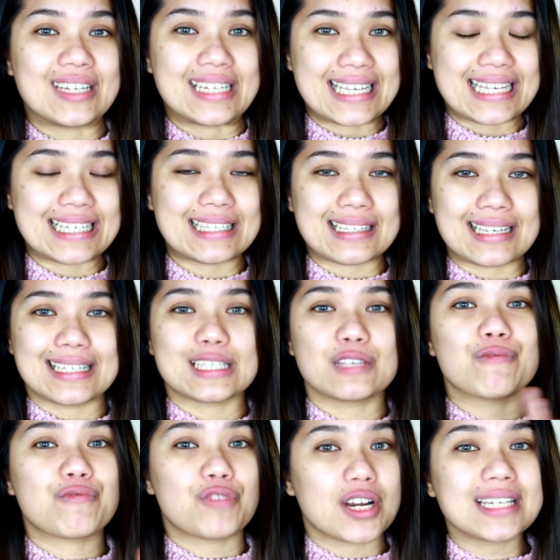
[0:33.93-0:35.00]
released its
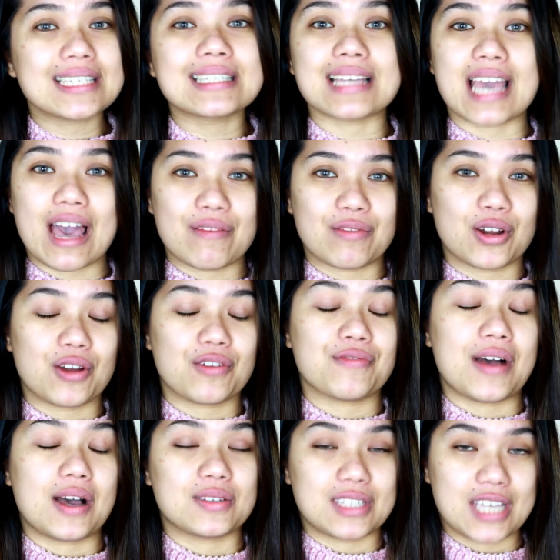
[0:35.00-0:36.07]
first ever
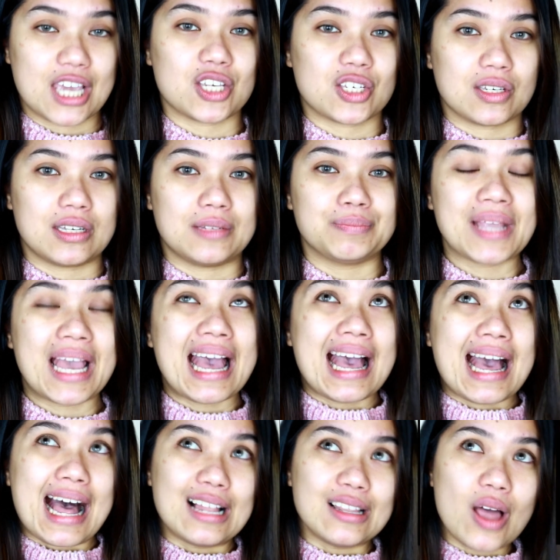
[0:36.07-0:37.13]
foundation
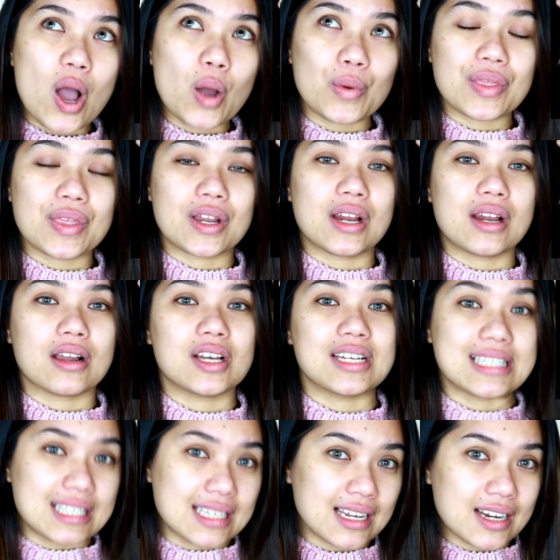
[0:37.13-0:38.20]
along with their
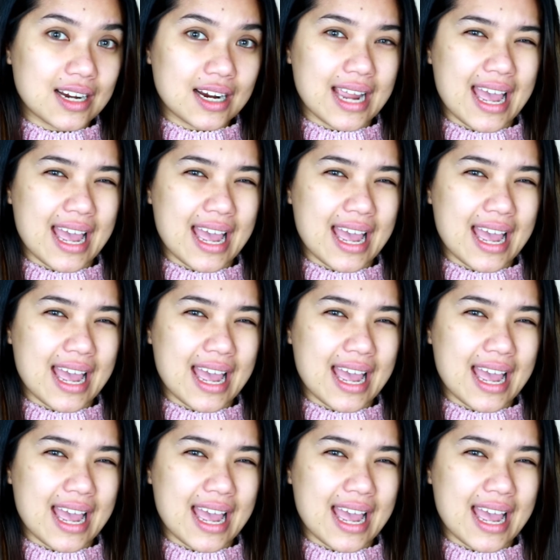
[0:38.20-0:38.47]
concealer